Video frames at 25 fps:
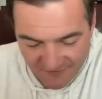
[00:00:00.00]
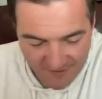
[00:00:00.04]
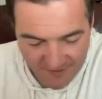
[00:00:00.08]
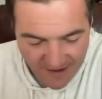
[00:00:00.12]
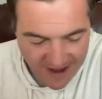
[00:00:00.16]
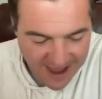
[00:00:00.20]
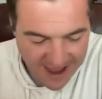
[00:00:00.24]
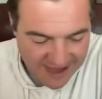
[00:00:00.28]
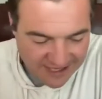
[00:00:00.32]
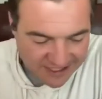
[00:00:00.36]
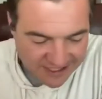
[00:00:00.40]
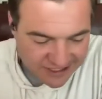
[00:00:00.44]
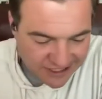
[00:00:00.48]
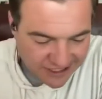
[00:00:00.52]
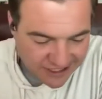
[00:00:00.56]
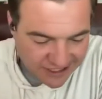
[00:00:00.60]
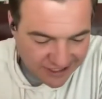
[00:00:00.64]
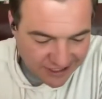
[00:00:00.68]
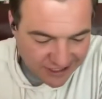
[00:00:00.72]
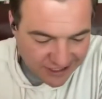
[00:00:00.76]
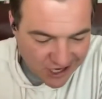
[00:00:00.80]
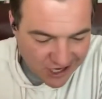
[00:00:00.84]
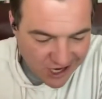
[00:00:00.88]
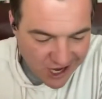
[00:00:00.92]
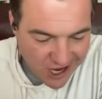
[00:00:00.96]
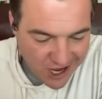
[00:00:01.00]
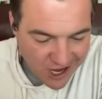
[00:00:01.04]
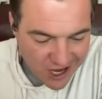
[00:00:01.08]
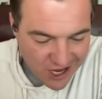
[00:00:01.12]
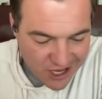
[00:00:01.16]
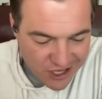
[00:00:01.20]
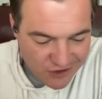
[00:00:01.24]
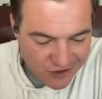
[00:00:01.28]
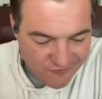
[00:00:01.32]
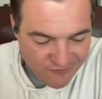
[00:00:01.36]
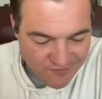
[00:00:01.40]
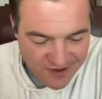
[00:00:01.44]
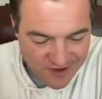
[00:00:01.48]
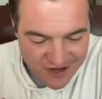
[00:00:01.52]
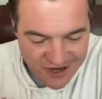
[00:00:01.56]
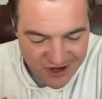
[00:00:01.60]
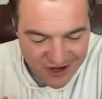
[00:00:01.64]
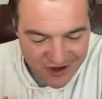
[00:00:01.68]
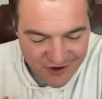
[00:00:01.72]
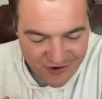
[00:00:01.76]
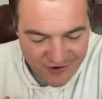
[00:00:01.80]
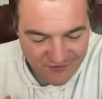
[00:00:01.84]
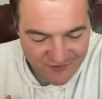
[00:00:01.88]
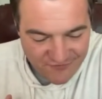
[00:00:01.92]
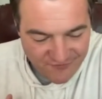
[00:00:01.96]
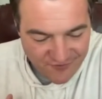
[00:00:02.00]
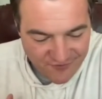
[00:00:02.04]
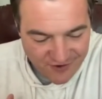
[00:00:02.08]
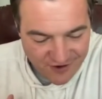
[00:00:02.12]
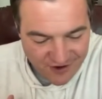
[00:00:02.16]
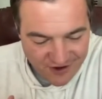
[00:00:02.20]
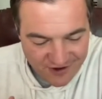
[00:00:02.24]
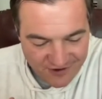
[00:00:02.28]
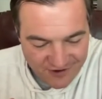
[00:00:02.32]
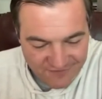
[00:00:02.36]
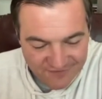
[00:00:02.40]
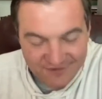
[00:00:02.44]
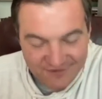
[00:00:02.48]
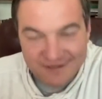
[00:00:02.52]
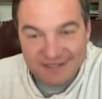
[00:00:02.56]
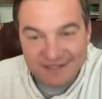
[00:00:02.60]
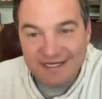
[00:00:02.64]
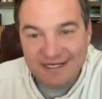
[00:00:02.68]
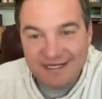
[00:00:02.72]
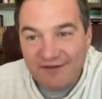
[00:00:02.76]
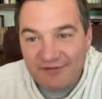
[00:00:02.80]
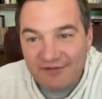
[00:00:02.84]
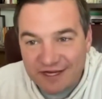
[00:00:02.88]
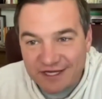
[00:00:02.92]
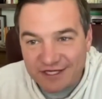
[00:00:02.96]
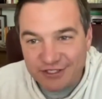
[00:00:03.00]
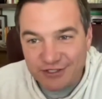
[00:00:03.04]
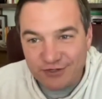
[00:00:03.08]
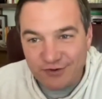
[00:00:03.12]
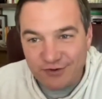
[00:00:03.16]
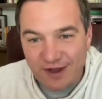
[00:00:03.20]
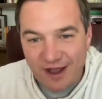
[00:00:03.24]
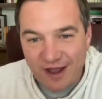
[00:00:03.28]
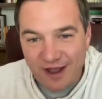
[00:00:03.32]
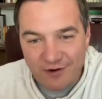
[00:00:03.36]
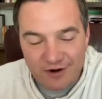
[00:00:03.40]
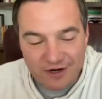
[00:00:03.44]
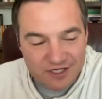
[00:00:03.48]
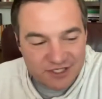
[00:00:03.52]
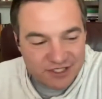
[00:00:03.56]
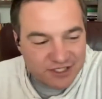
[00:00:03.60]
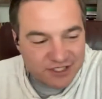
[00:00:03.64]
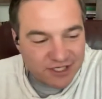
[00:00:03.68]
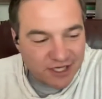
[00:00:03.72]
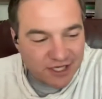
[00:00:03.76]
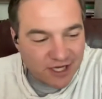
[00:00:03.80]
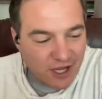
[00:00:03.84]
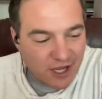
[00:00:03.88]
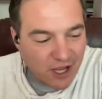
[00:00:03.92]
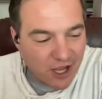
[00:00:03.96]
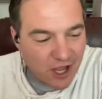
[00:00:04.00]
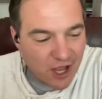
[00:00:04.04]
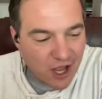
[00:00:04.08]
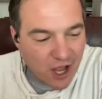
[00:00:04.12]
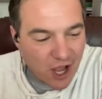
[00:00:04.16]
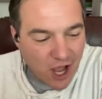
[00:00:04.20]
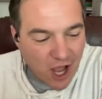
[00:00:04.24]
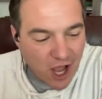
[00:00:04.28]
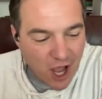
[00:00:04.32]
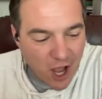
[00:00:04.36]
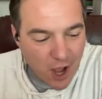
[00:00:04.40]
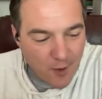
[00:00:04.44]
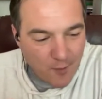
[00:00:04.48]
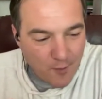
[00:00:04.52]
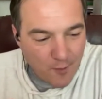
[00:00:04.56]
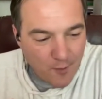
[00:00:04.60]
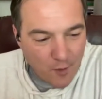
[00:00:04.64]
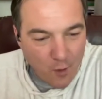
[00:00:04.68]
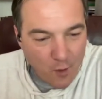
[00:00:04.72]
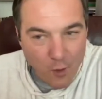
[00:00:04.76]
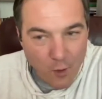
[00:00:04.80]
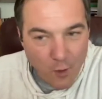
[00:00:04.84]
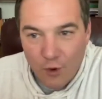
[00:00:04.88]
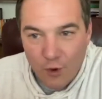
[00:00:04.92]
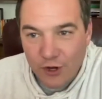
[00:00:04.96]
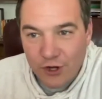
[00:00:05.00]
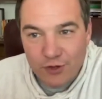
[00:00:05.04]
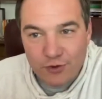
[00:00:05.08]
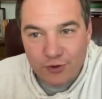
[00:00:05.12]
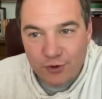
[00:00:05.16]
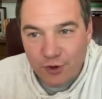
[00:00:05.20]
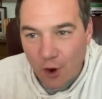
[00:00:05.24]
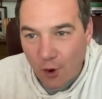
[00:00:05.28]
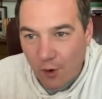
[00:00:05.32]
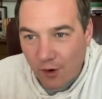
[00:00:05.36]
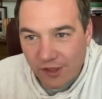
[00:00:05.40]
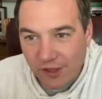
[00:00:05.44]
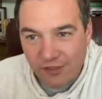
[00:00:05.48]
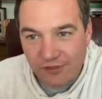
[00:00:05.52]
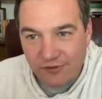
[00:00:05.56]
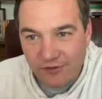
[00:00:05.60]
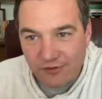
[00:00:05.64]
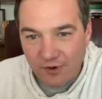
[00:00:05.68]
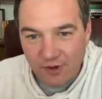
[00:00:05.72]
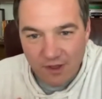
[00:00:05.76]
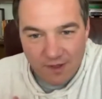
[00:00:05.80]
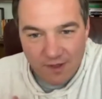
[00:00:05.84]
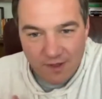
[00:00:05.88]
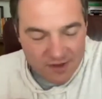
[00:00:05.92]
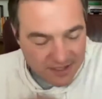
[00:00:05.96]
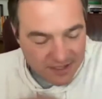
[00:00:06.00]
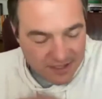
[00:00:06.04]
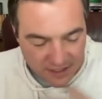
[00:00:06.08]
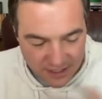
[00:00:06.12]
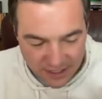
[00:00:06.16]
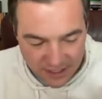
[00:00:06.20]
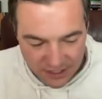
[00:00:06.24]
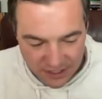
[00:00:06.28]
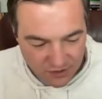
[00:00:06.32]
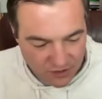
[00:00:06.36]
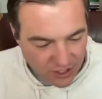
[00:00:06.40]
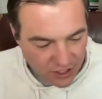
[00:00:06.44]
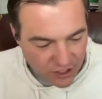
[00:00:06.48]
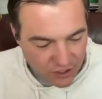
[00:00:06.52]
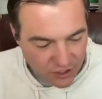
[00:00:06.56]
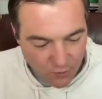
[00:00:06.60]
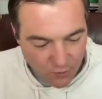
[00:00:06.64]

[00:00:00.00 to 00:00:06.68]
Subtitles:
by asking, you've been here for 72 hours. What are you going through? I mean, can you